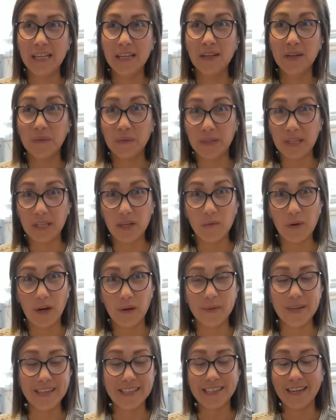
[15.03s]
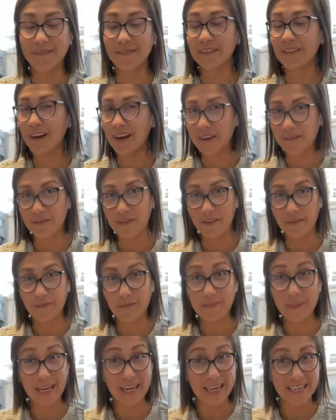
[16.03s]
really well because I have a lot of
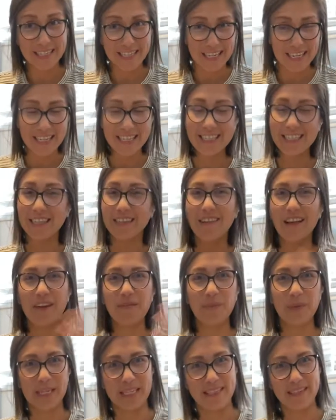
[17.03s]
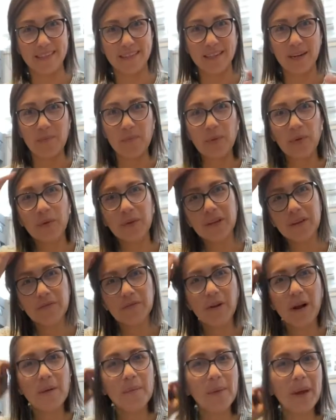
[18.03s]
big ideas and a lot of places that I'm pulling
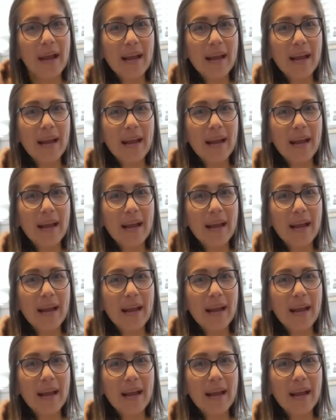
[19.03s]
from.